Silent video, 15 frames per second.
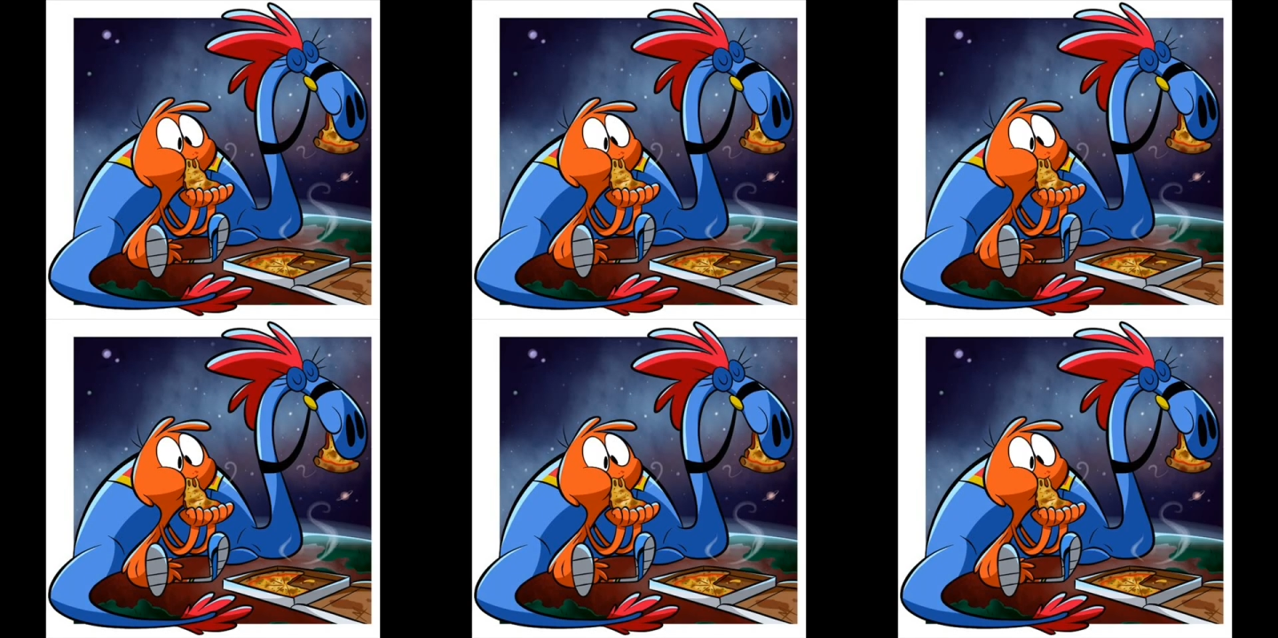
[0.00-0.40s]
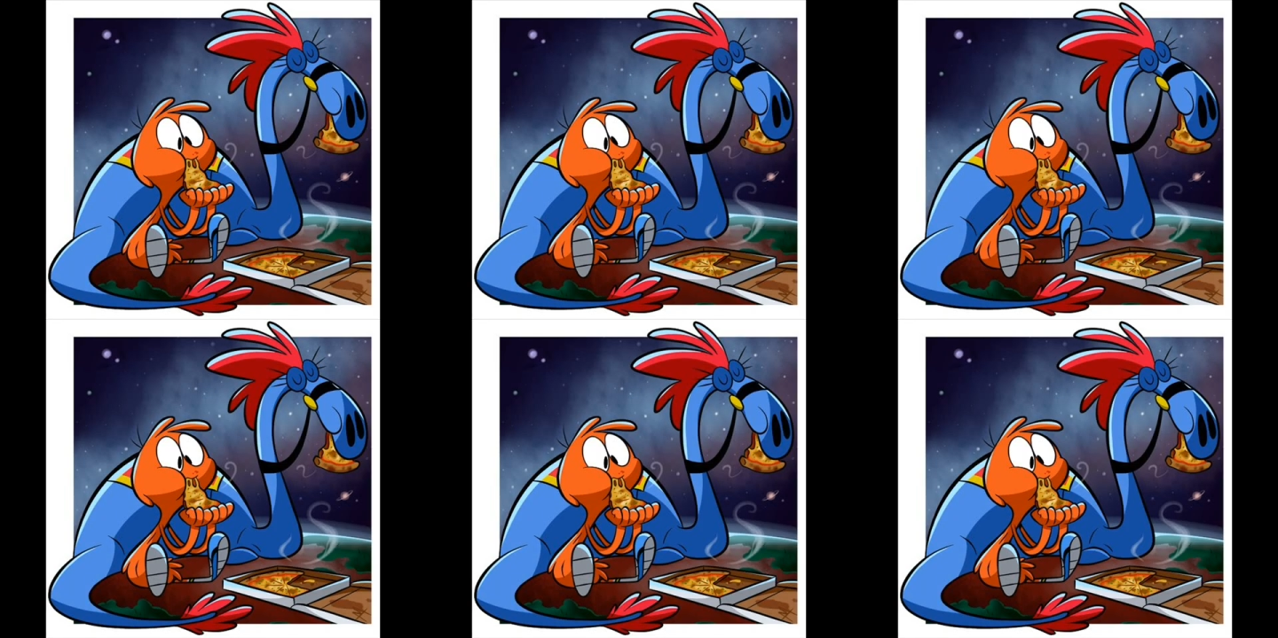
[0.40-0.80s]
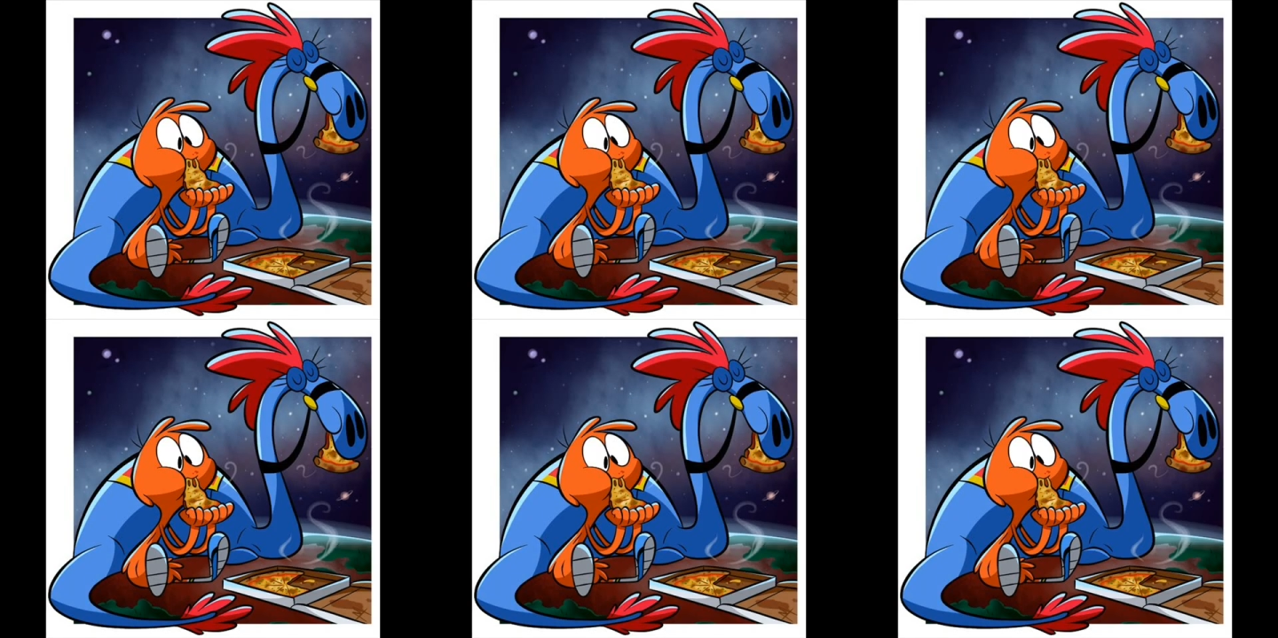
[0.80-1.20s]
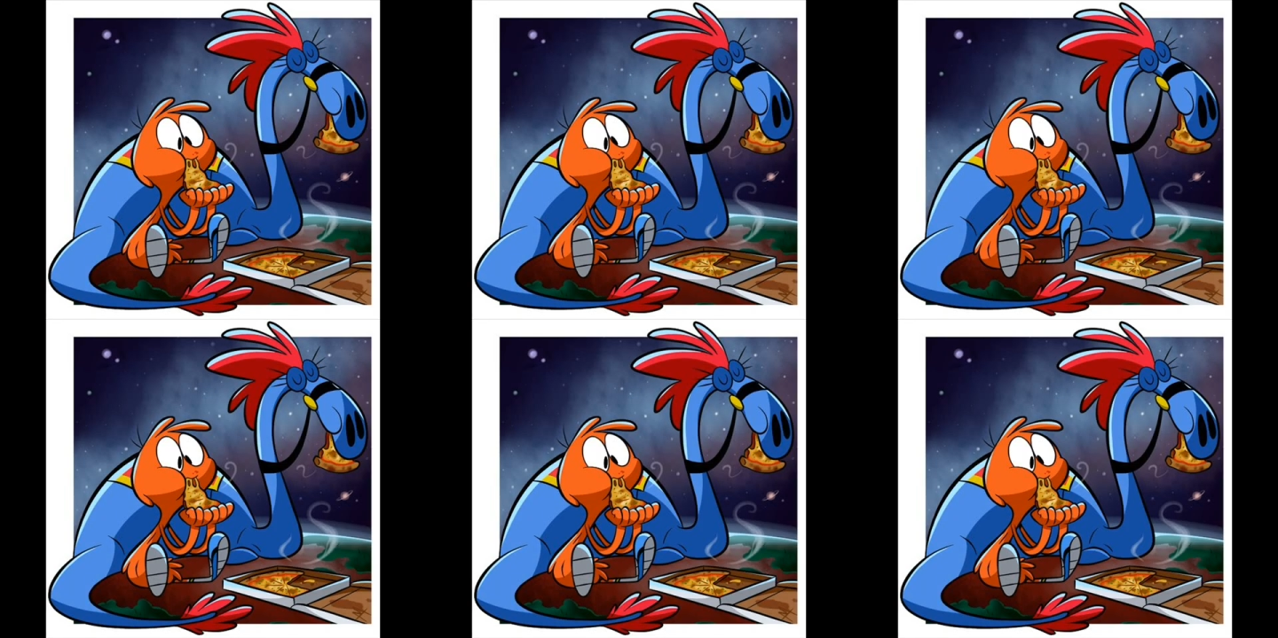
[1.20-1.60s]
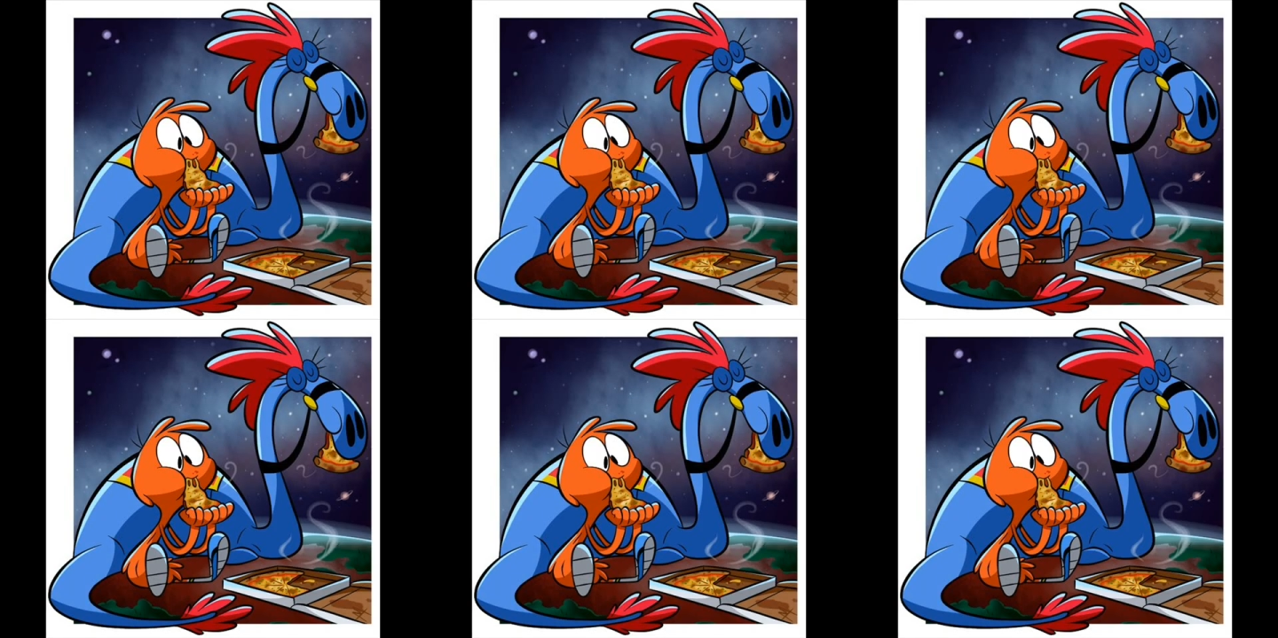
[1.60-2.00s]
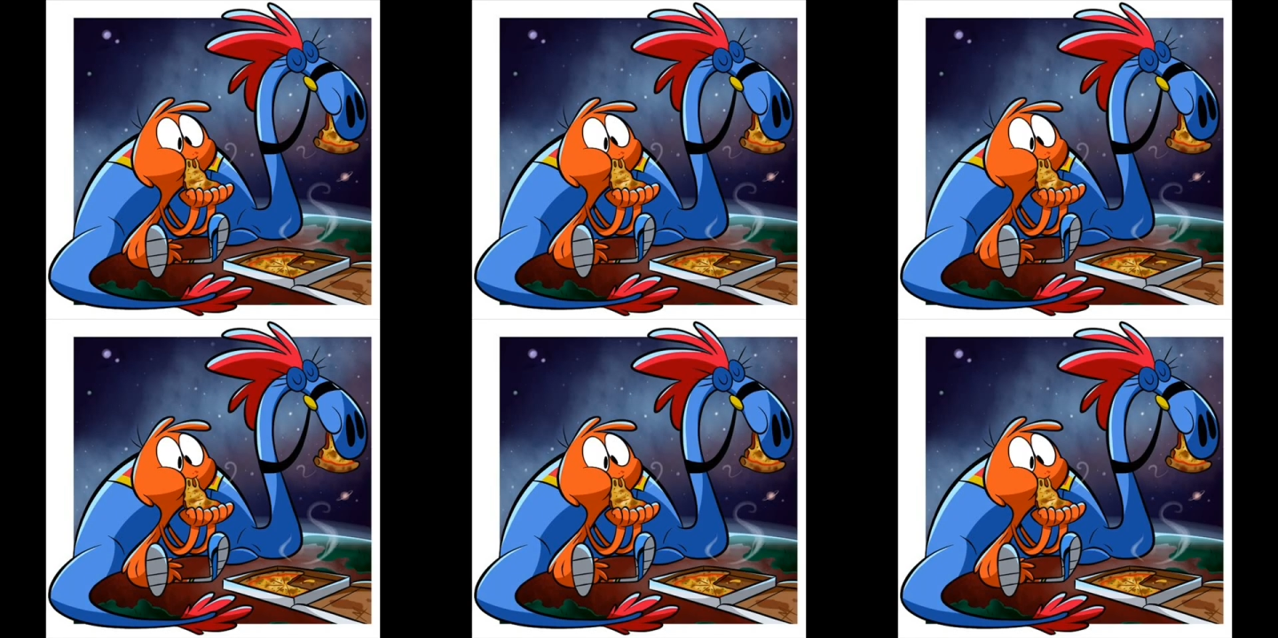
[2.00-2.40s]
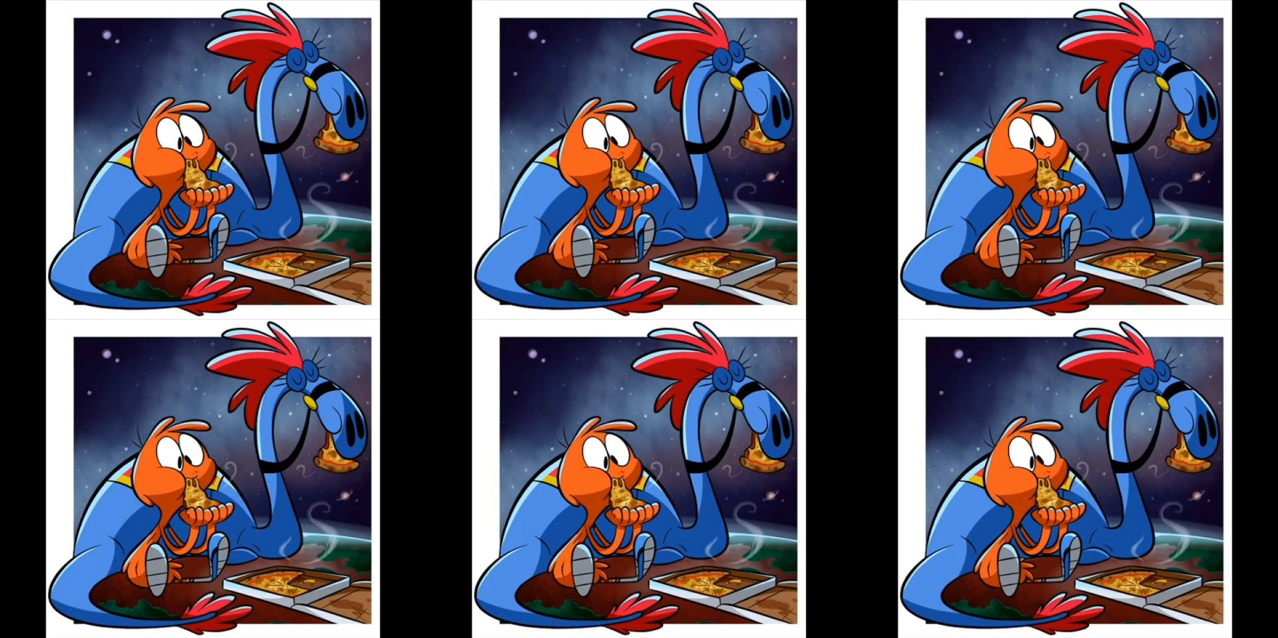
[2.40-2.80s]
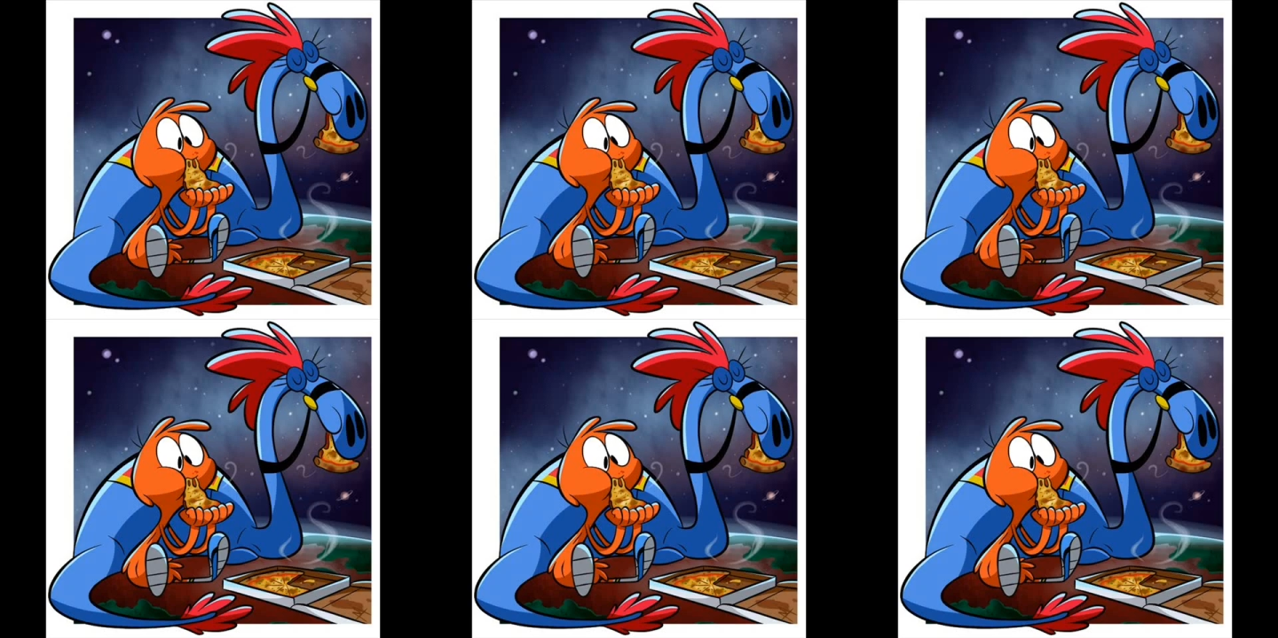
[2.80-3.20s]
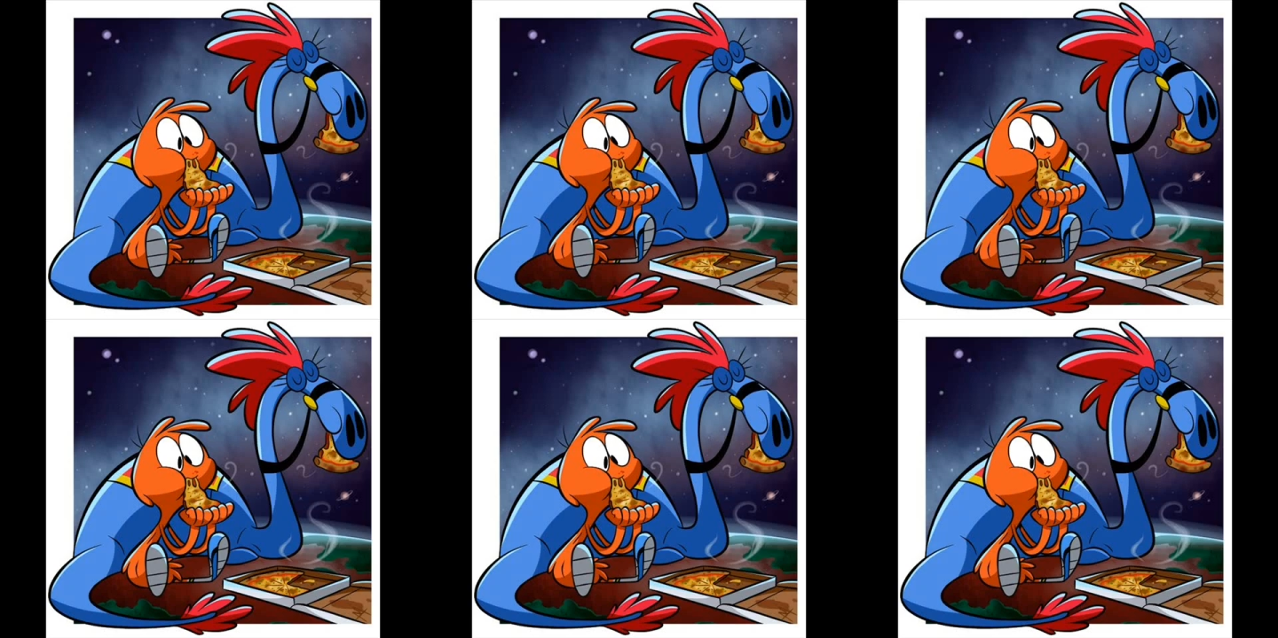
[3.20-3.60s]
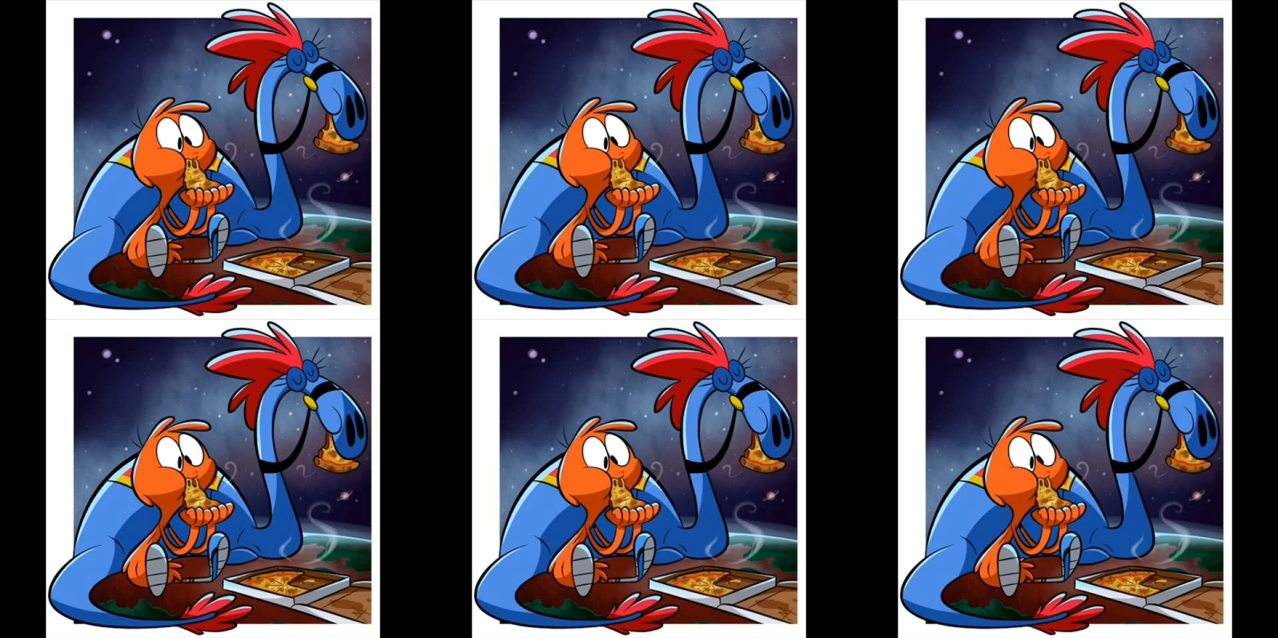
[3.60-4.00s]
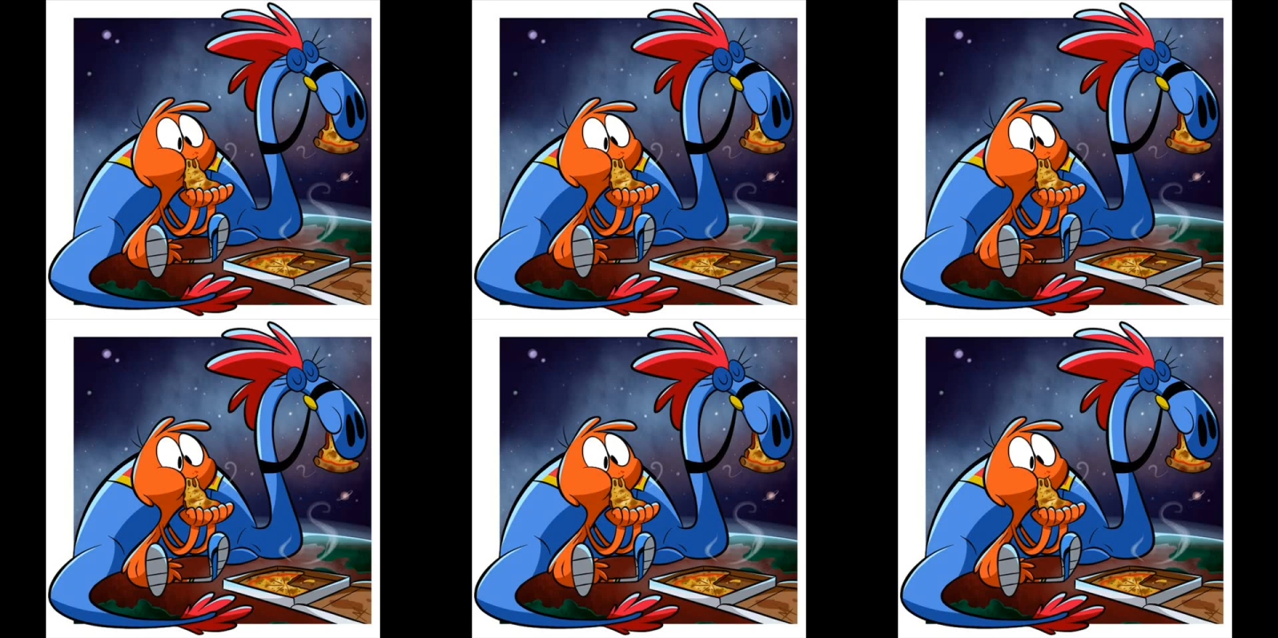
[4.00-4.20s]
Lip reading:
(no speaker visible)